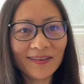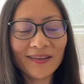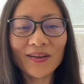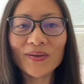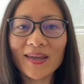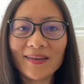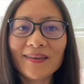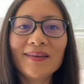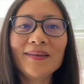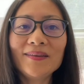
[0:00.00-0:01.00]
Okay,
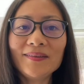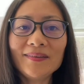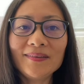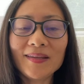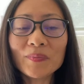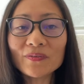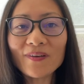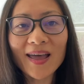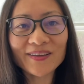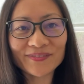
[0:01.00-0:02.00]
number
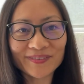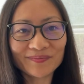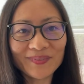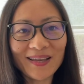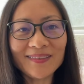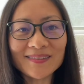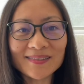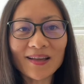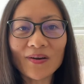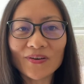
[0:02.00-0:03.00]
5, and this is
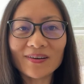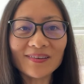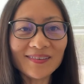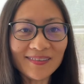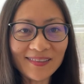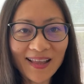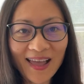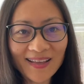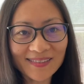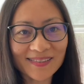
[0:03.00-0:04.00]
our
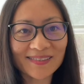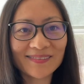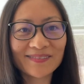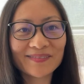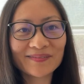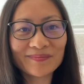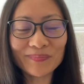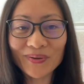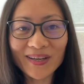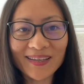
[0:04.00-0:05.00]
last
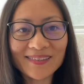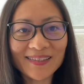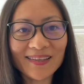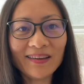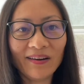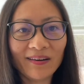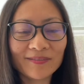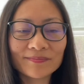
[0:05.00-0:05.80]
point here.